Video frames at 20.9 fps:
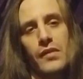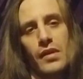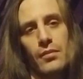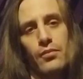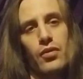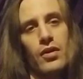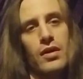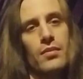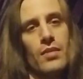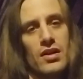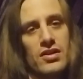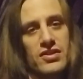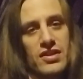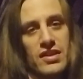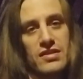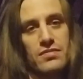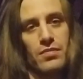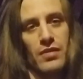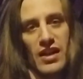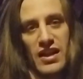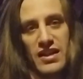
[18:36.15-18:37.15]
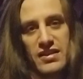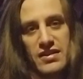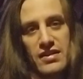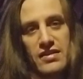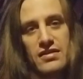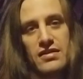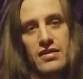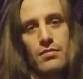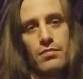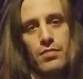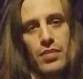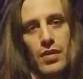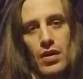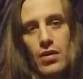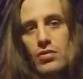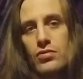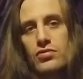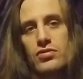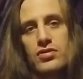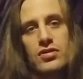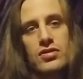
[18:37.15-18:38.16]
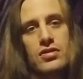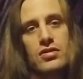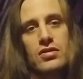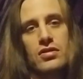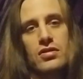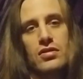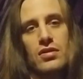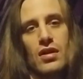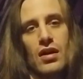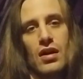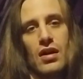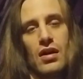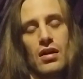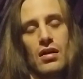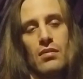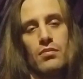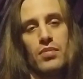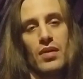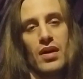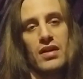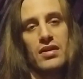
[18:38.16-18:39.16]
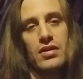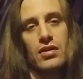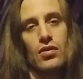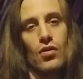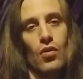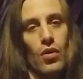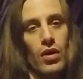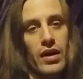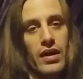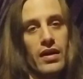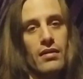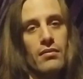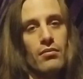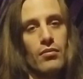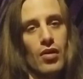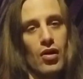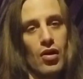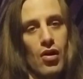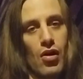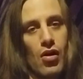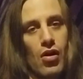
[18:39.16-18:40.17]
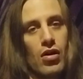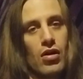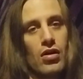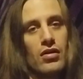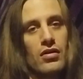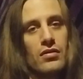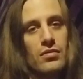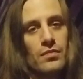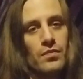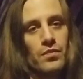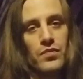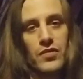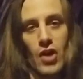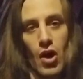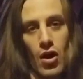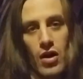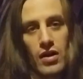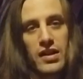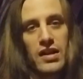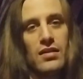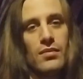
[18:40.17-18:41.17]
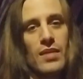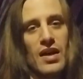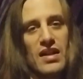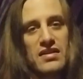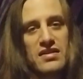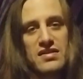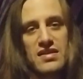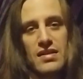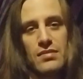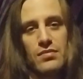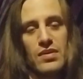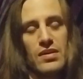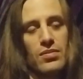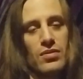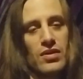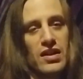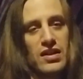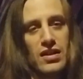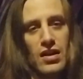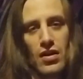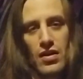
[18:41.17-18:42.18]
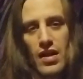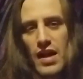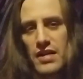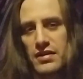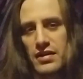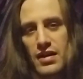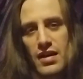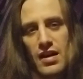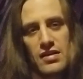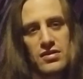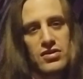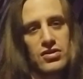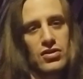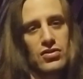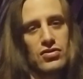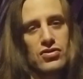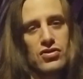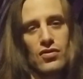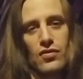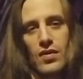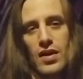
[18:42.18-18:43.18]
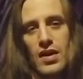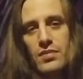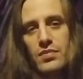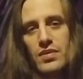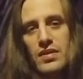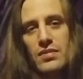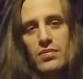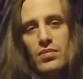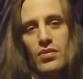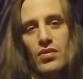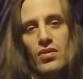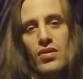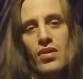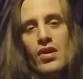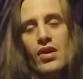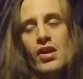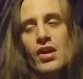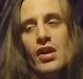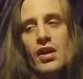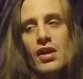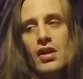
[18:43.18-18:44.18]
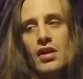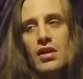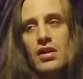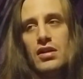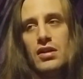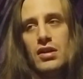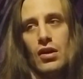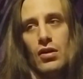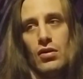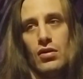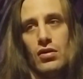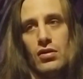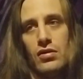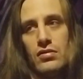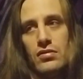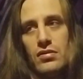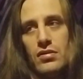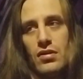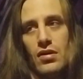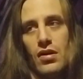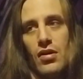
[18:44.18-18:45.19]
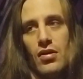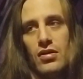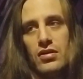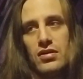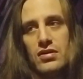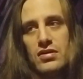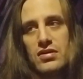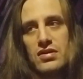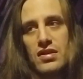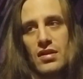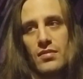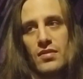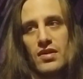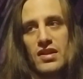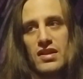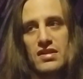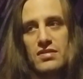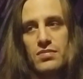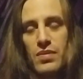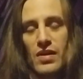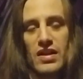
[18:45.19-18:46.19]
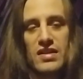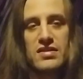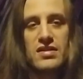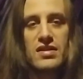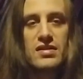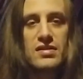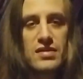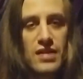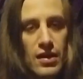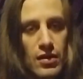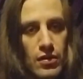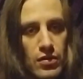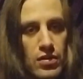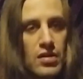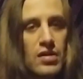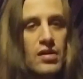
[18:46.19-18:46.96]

pretty much these places, the posts by the Goyim are talking about the same people. They know that. The constitutional right people, on some of these places, they're